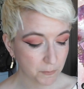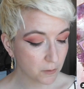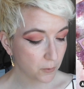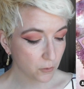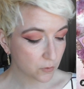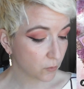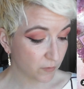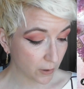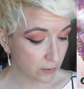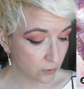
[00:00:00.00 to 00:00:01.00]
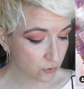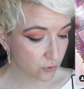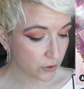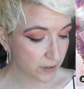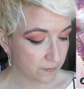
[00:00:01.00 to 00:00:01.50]
They're both very
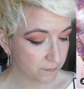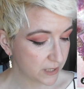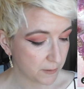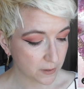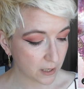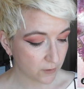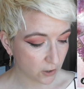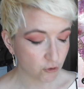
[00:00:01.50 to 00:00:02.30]
neutral. They seem kind of on